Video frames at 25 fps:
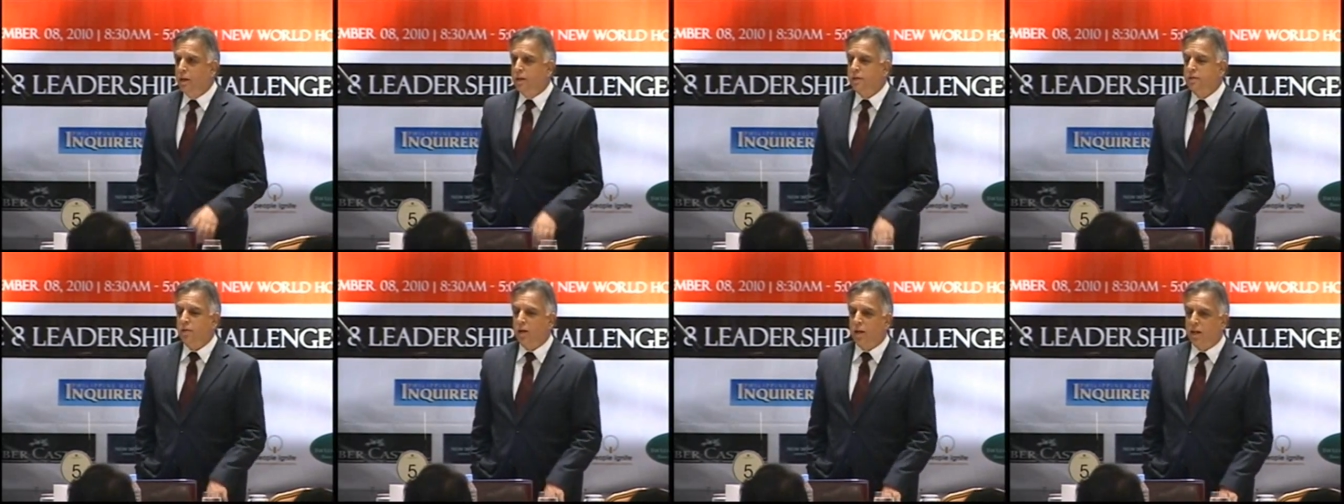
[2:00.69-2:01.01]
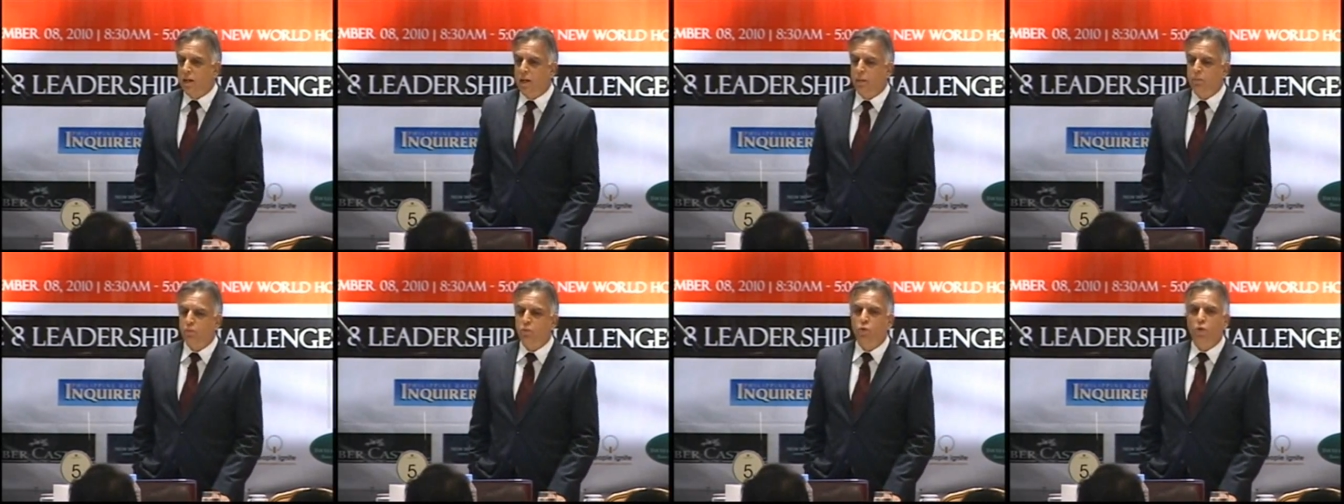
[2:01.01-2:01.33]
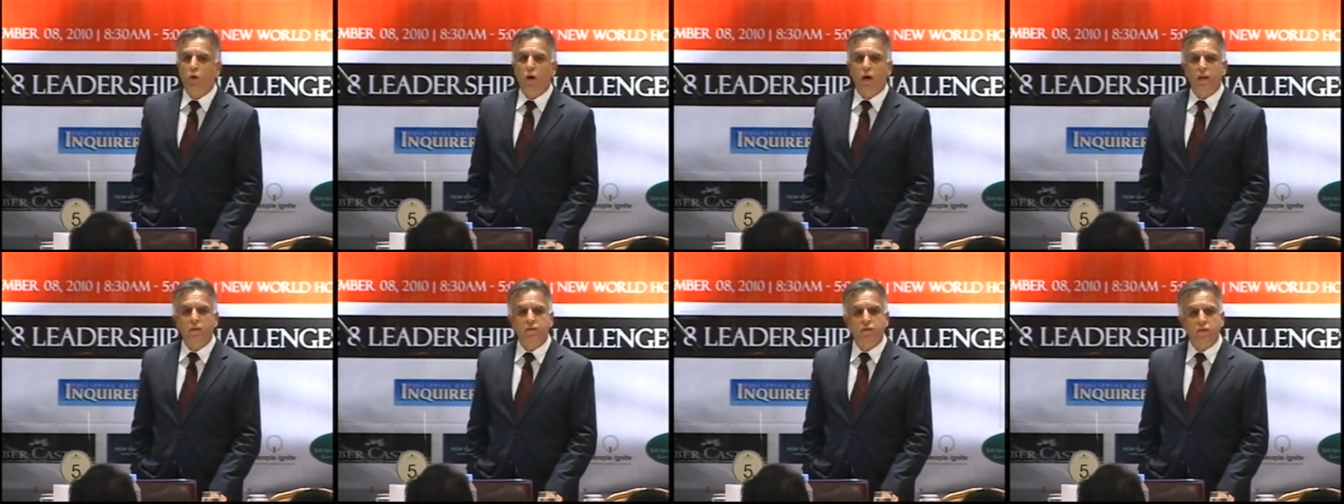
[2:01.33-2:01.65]
So I kept
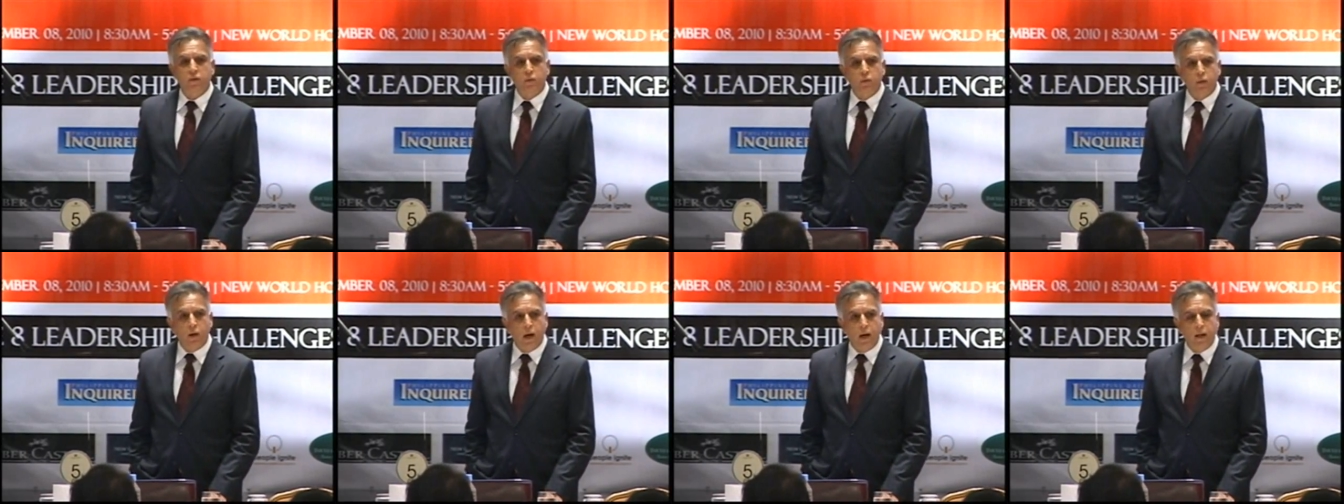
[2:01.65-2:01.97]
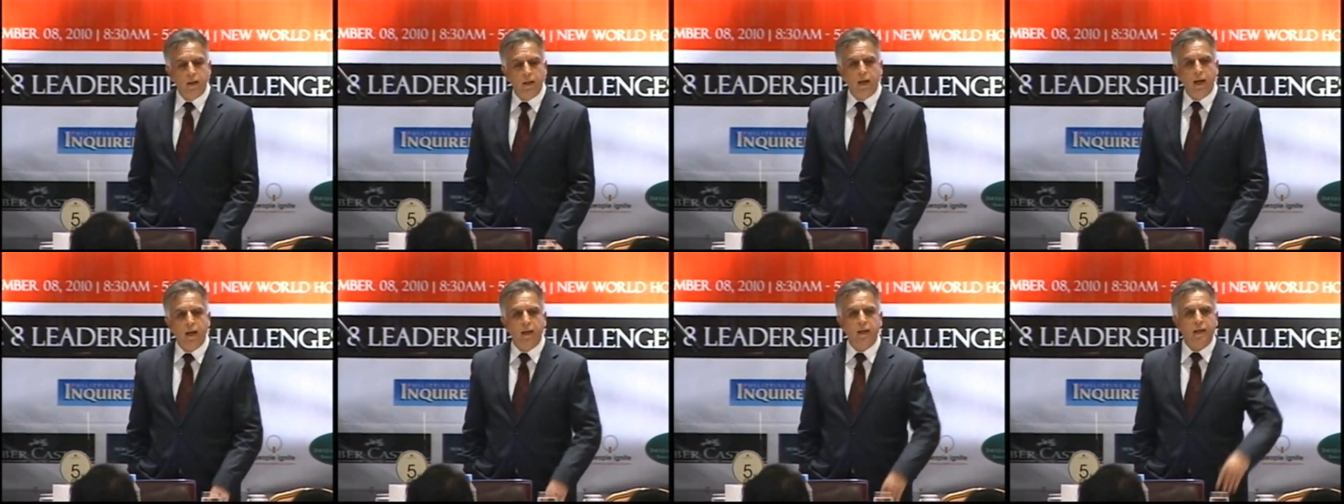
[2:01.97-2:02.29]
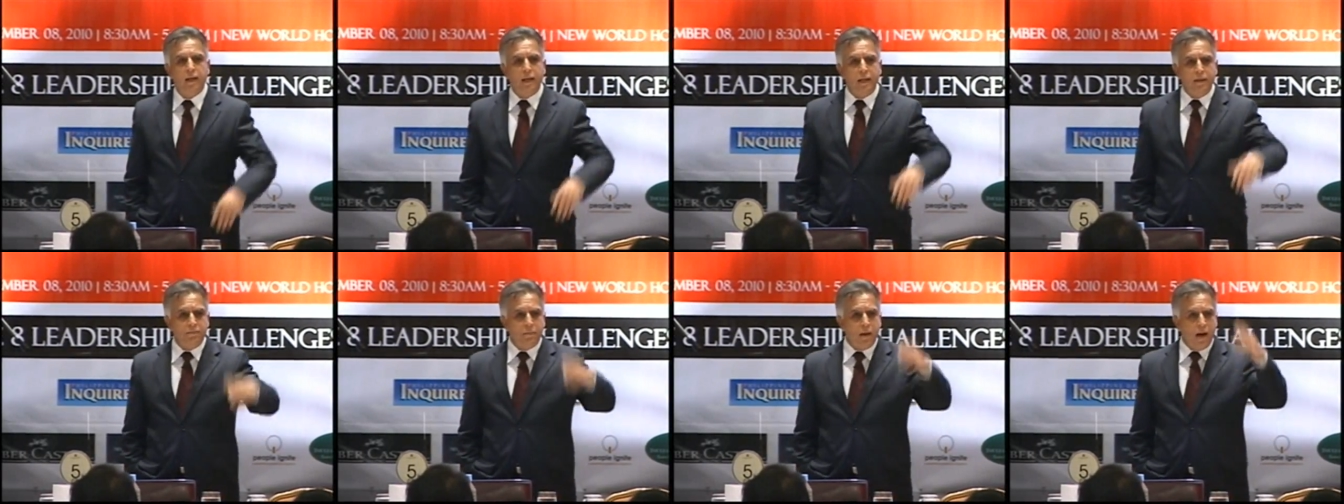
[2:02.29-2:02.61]
quiet for a while. And
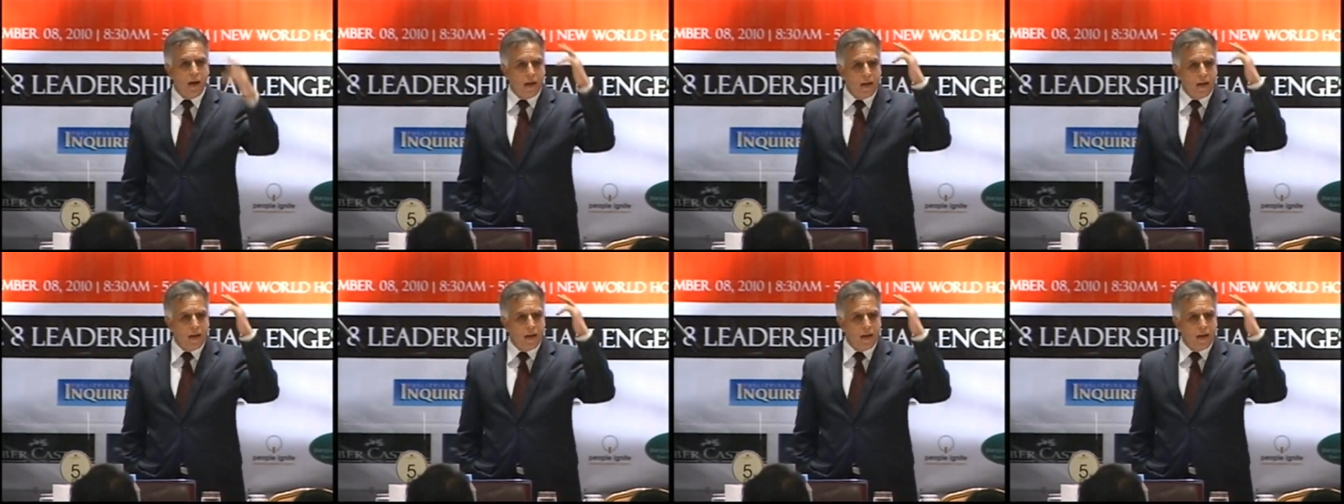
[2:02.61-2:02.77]
in